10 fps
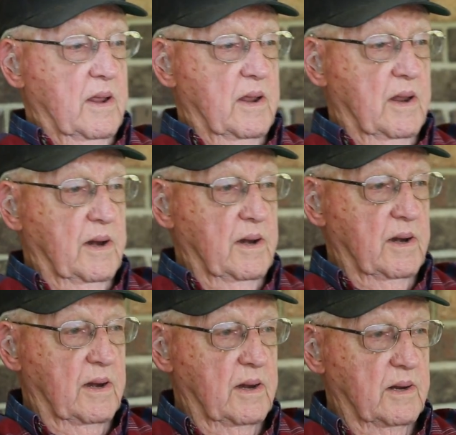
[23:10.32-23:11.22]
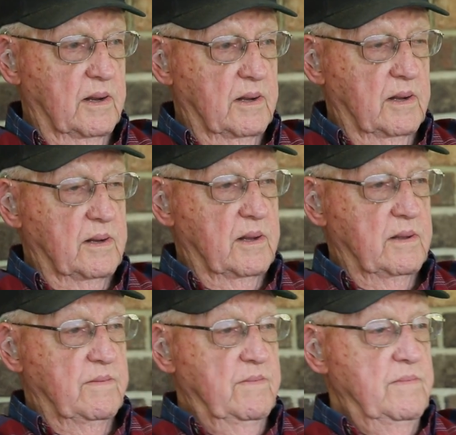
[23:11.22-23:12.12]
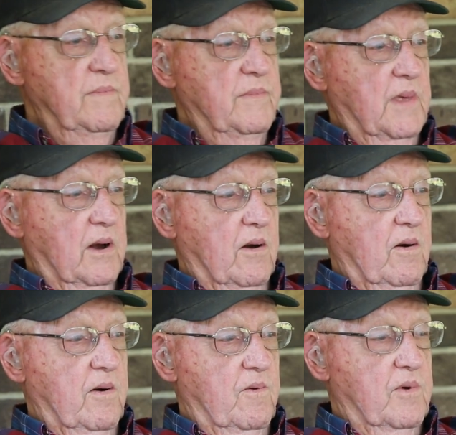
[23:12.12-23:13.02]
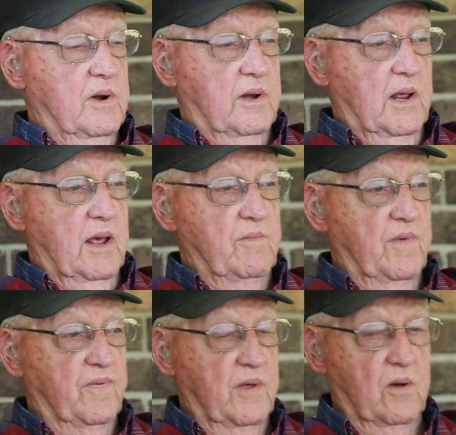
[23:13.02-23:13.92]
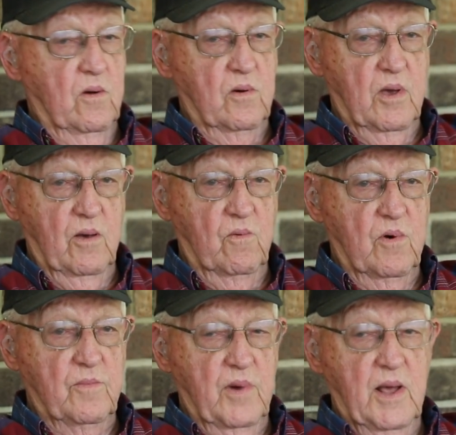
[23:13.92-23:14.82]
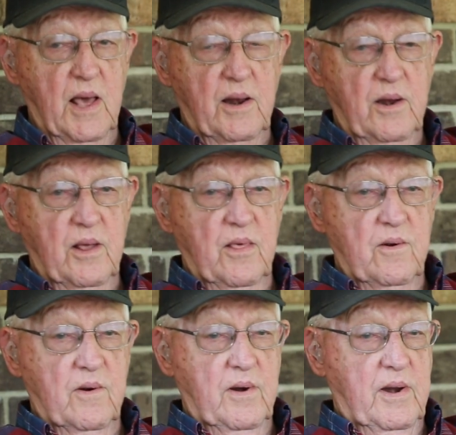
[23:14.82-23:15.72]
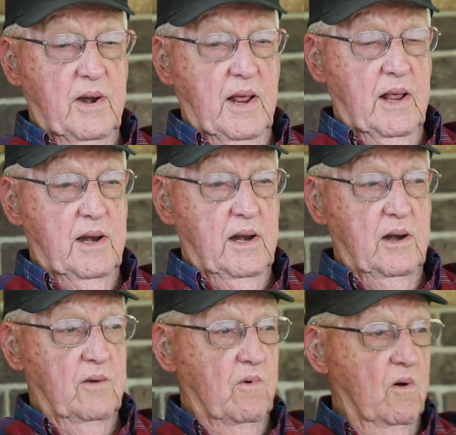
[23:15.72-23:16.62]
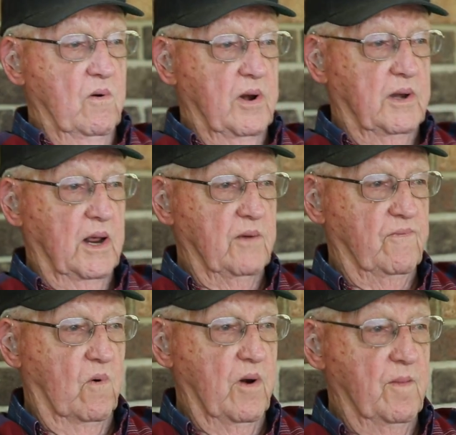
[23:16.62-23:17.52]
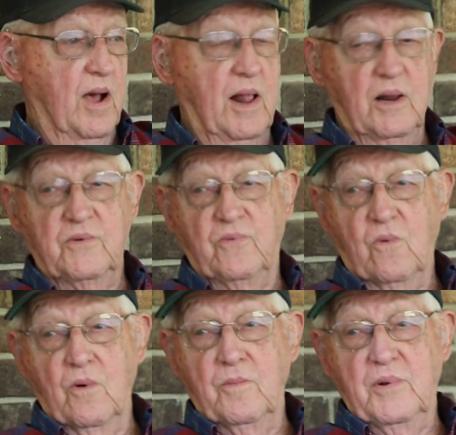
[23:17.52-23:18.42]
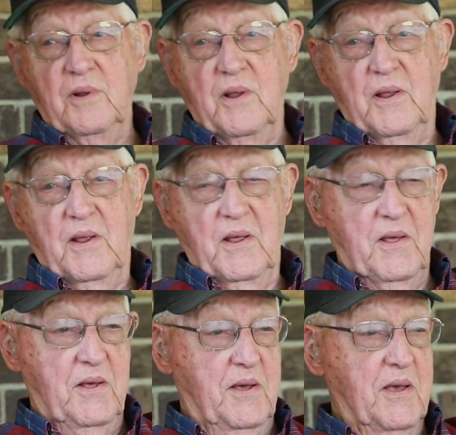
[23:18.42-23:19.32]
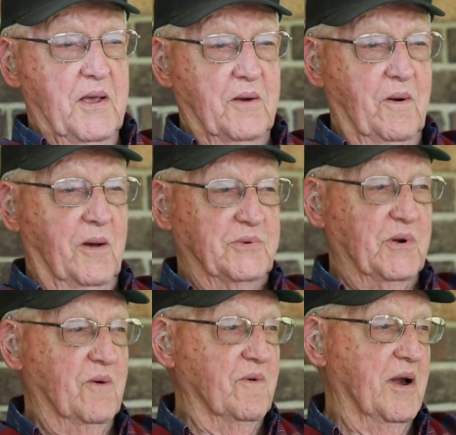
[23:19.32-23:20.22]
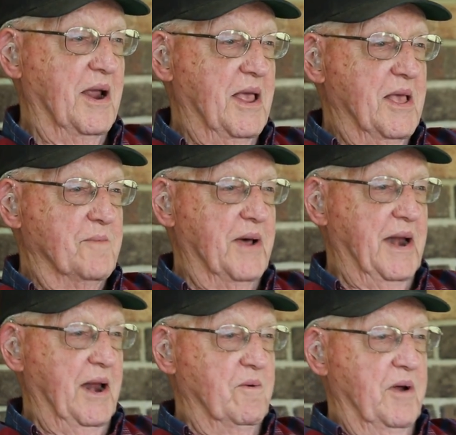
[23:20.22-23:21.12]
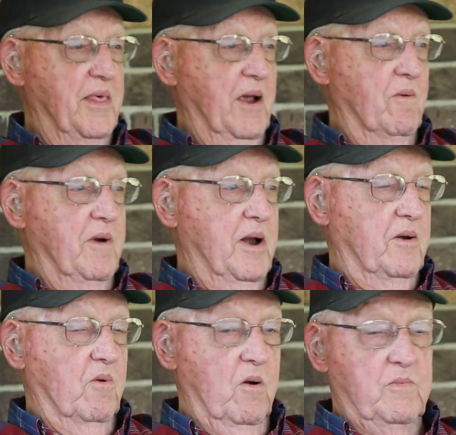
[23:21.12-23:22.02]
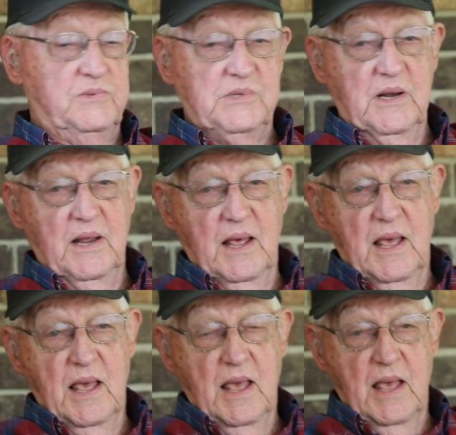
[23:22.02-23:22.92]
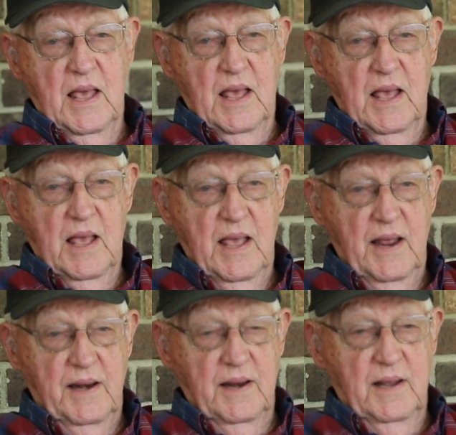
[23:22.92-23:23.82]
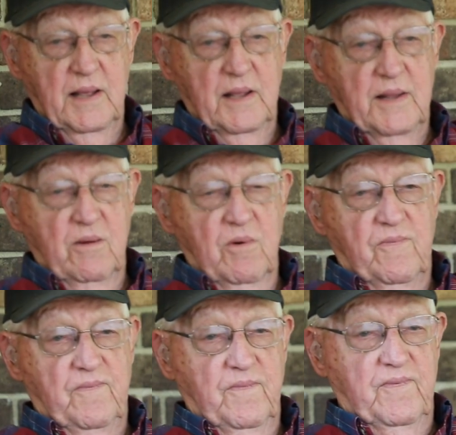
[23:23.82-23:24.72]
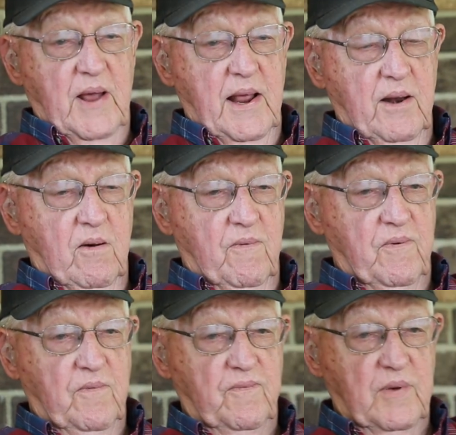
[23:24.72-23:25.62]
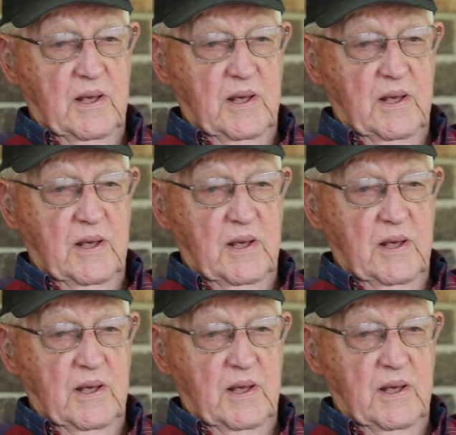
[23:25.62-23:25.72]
And I heard one time if they all got one behind the other and head in the row, it'd take 40 miles for them to cross over. But anyway, they were in groups, and they were flying off of